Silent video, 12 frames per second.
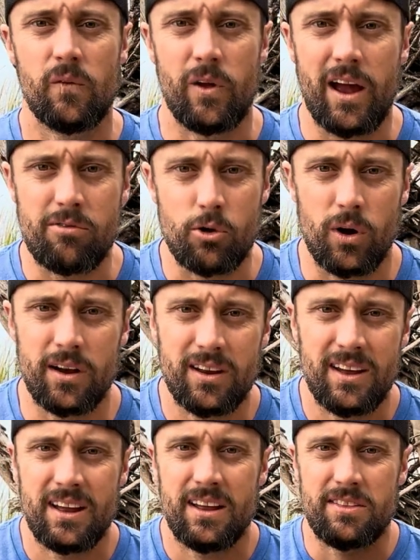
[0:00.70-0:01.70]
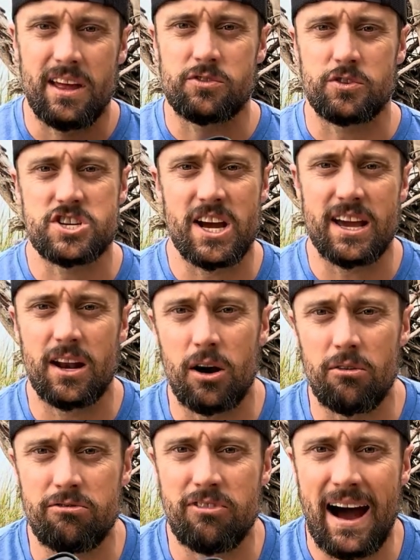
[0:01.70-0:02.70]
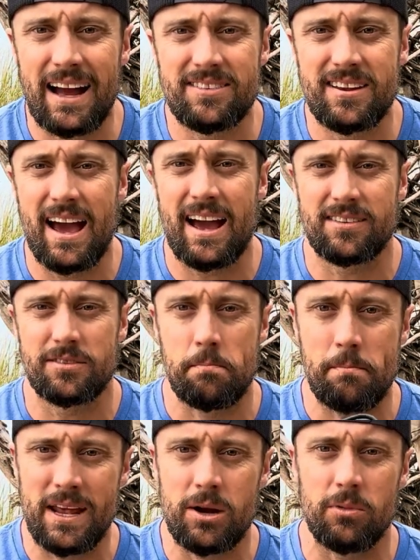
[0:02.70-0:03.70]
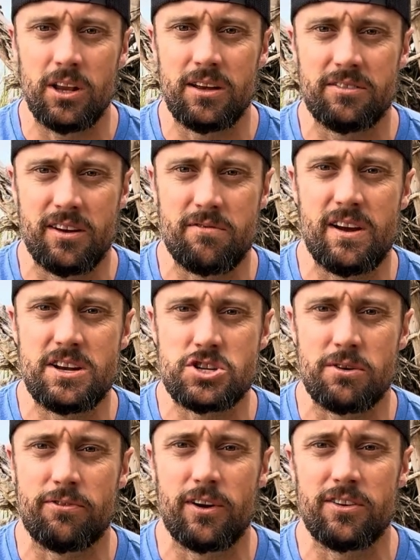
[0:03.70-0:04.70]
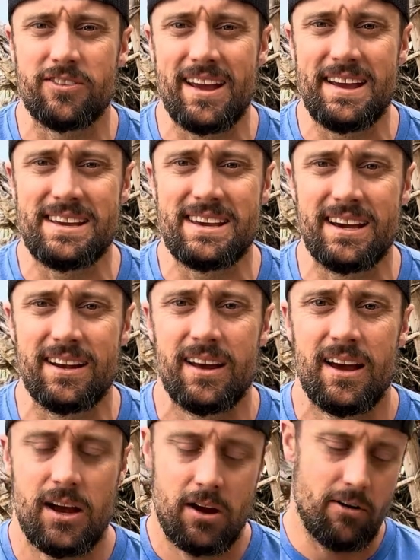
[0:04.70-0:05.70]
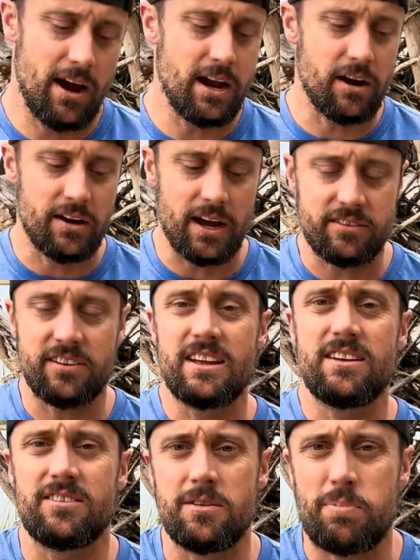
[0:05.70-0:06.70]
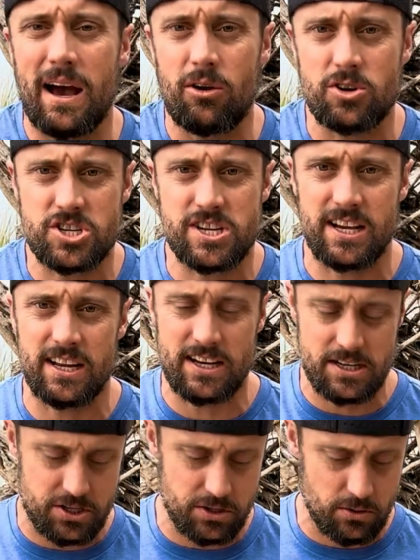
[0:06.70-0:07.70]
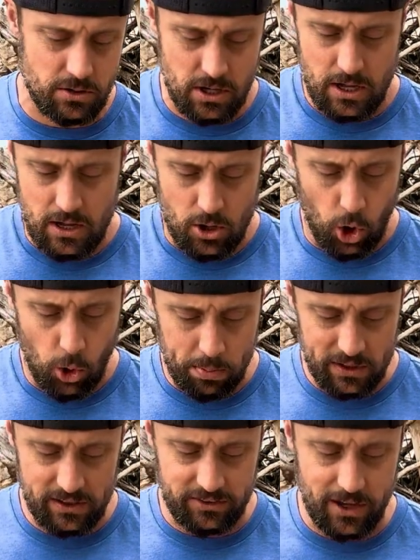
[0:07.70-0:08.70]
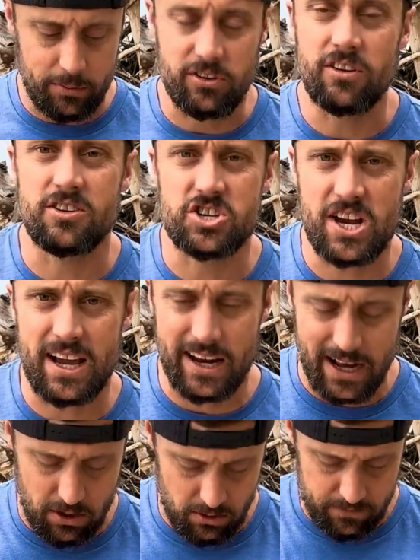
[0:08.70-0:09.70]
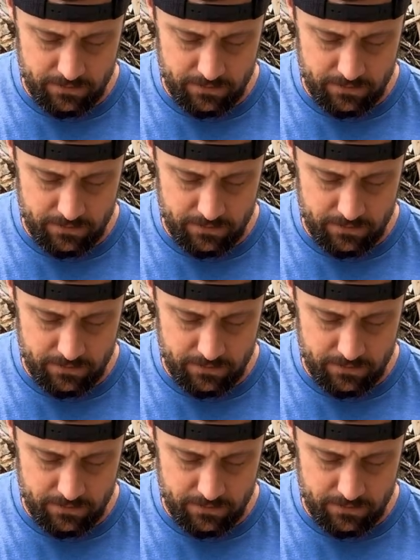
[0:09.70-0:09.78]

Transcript: Hey everyone, thanks for checking out ViTAC's Minimalist Adventure First Aid Kit. Right here, nice and easy pouch to get into. Open this up so you can check it out.